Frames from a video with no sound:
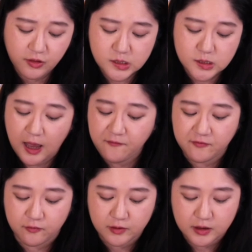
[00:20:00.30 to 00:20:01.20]
the staff
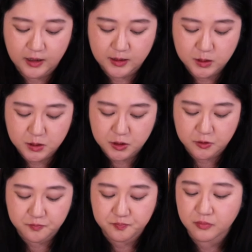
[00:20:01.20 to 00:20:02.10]
were really nice
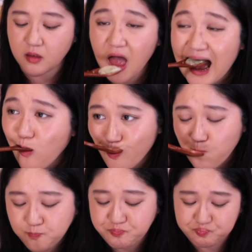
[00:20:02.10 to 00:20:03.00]
too.
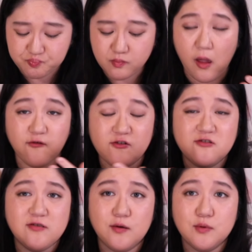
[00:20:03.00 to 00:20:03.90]

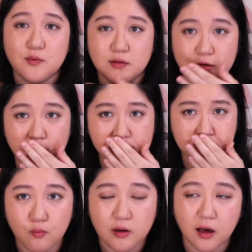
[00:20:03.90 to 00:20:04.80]
First day we went there,
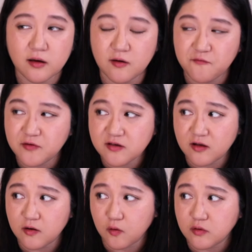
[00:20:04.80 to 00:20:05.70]
we got confused
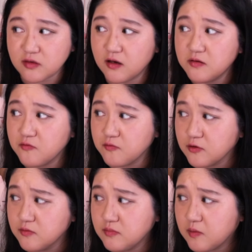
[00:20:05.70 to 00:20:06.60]
on our hotel
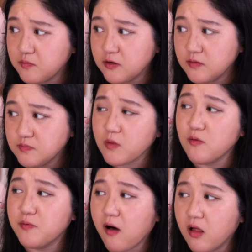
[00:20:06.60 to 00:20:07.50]
room number and
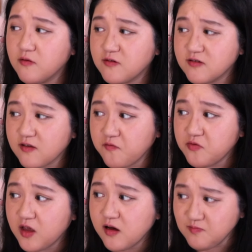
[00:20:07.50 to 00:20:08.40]
we put all of our stuff
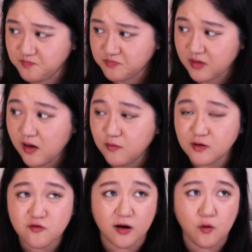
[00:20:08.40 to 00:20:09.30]
there and we're
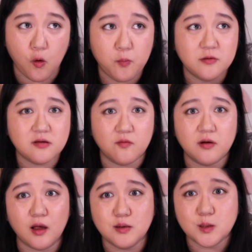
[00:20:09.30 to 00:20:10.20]
trying to open
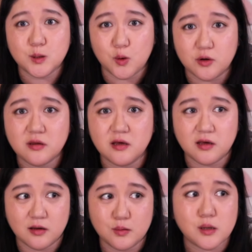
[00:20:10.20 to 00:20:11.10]
someone else's door
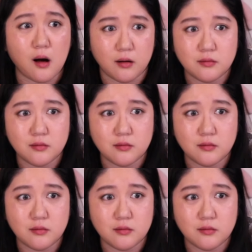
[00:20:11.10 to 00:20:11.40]
thinking it was our